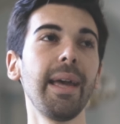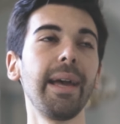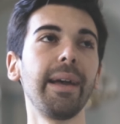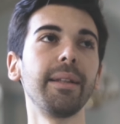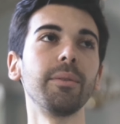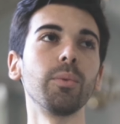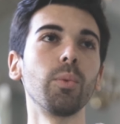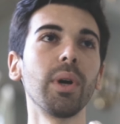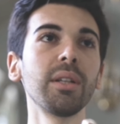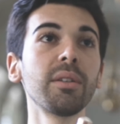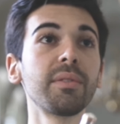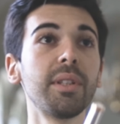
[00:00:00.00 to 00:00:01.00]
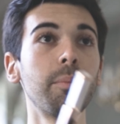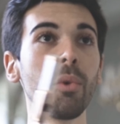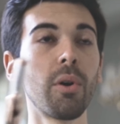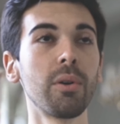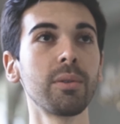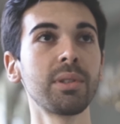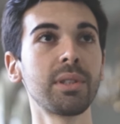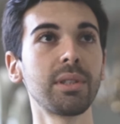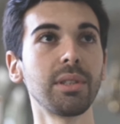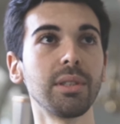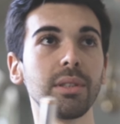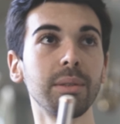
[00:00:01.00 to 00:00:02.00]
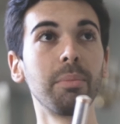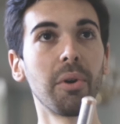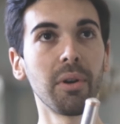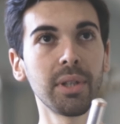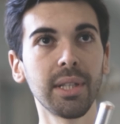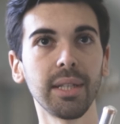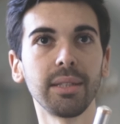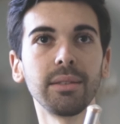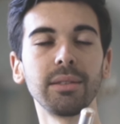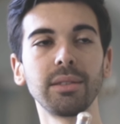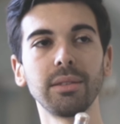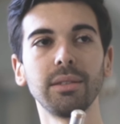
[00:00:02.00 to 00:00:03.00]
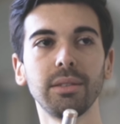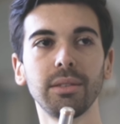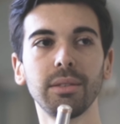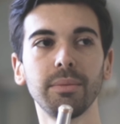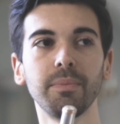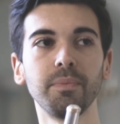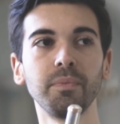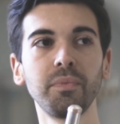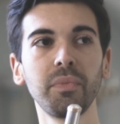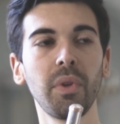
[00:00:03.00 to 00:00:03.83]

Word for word: And one of the most uh, important um,